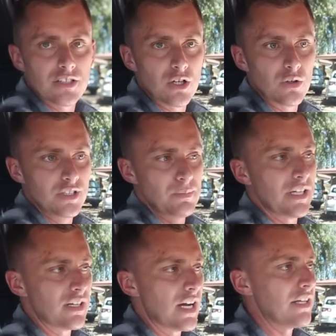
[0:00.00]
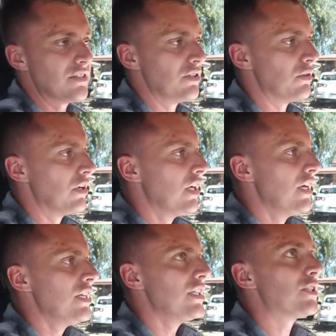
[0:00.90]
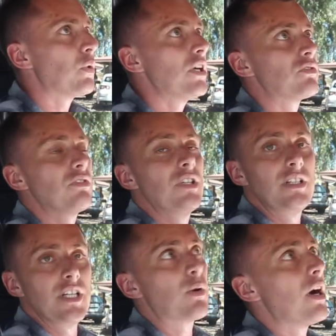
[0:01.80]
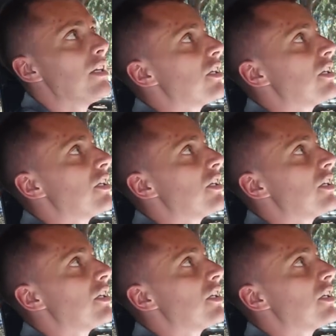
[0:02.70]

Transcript: So this being a 92, this was really quite